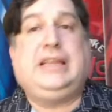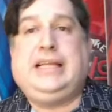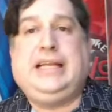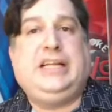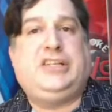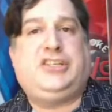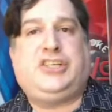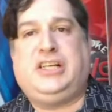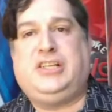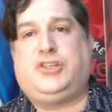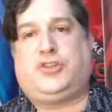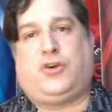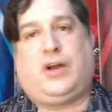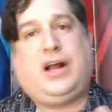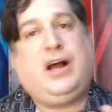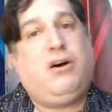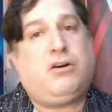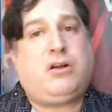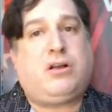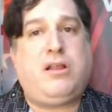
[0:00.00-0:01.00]
Legions or
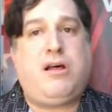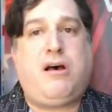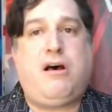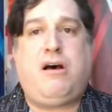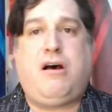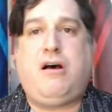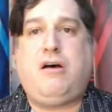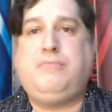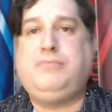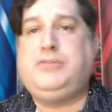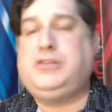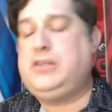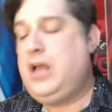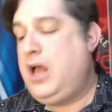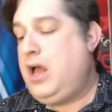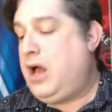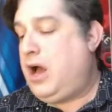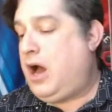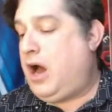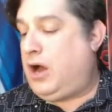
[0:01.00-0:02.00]
Elk Clubs,
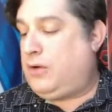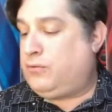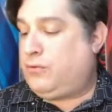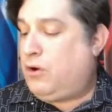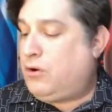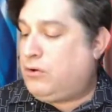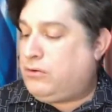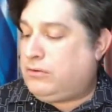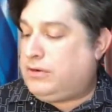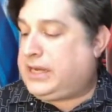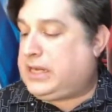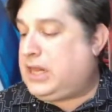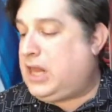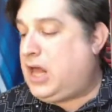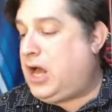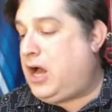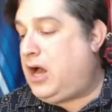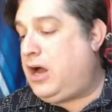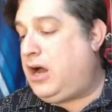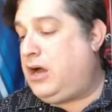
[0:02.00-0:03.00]
Rotary
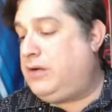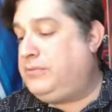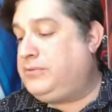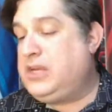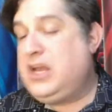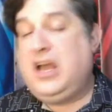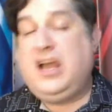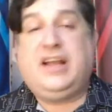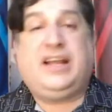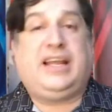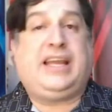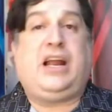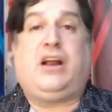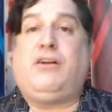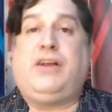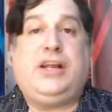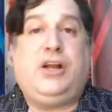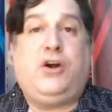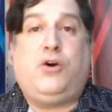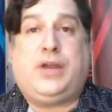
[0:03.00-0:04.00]
Clubs,
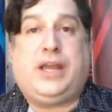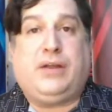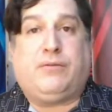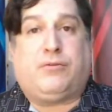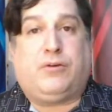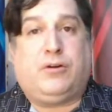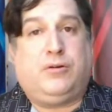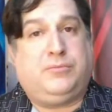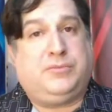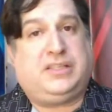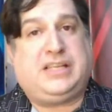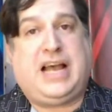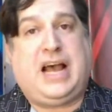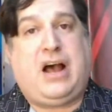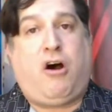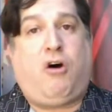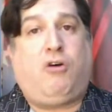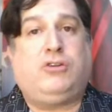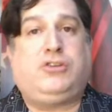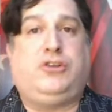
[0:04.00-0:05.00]
karaoke rooms that
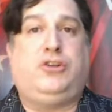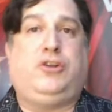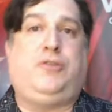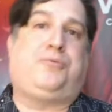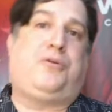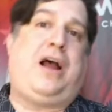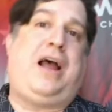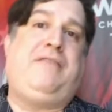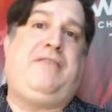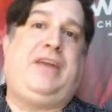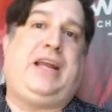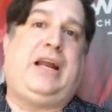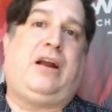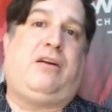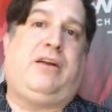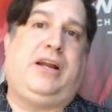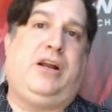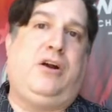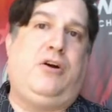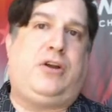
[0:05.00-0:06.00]
also do private
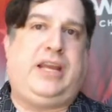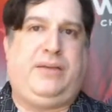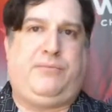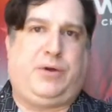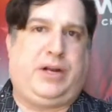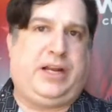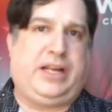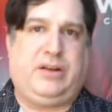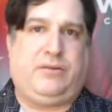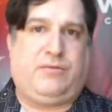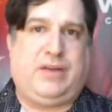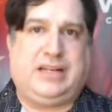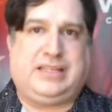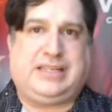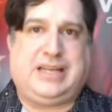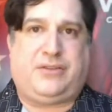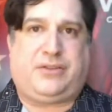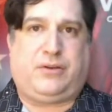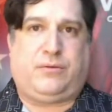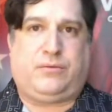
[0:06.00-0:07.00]
karaoke where you can rent
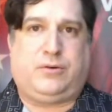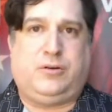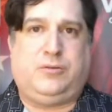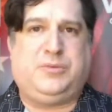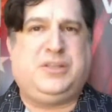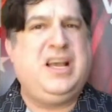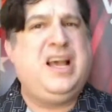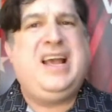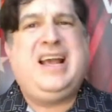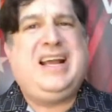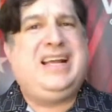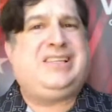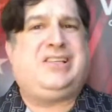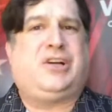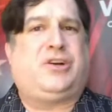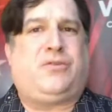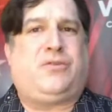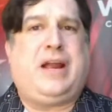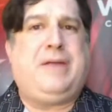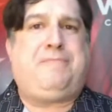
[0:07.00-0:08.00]
out the rooms. It's a
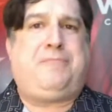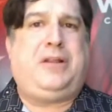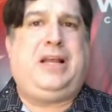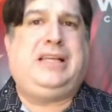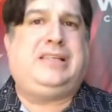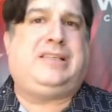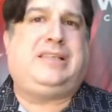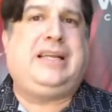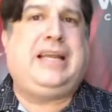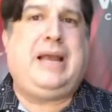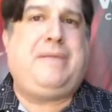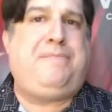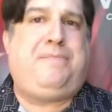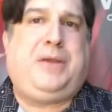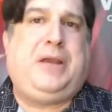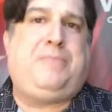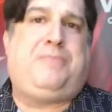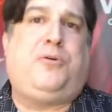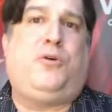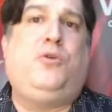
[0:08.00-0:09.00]
great place to get
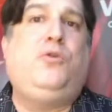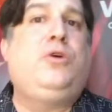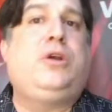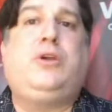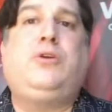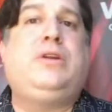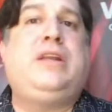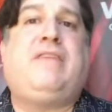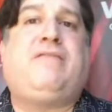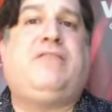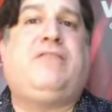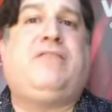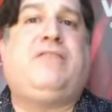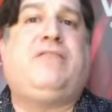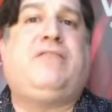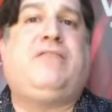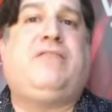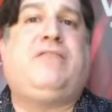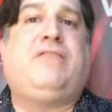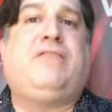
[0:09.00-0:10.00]
people who you'd never see